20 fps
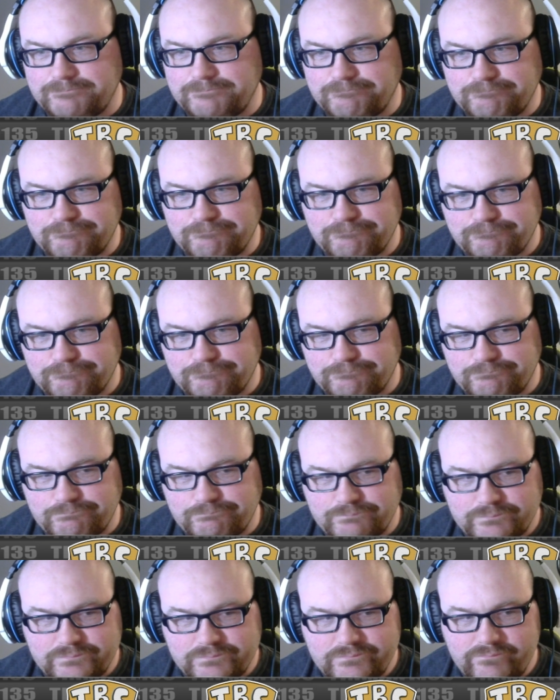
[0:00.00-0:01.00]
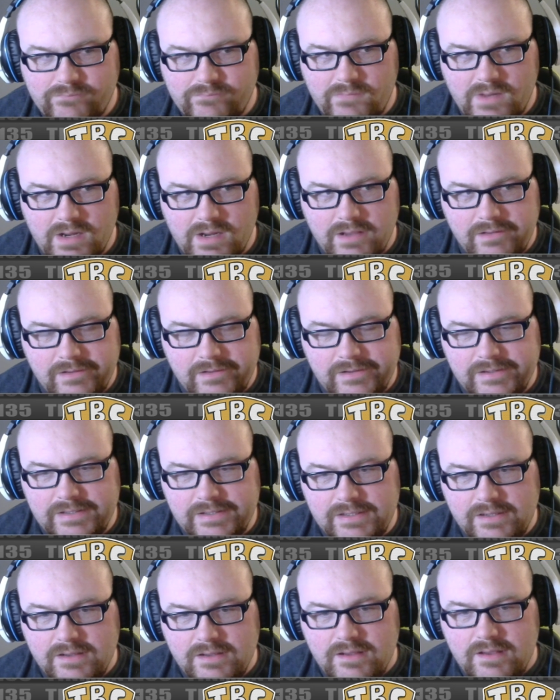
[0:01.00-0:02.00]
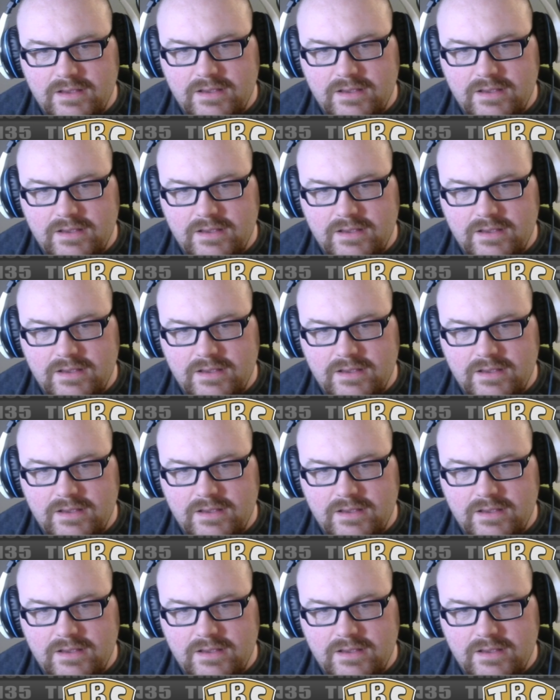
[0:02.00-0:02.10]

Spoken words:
Mm-hmm. Oh, absolutely would.